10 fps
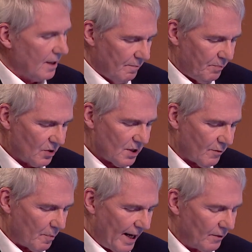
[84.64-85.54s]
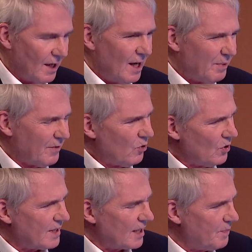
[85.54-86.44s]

positive about, but of course there's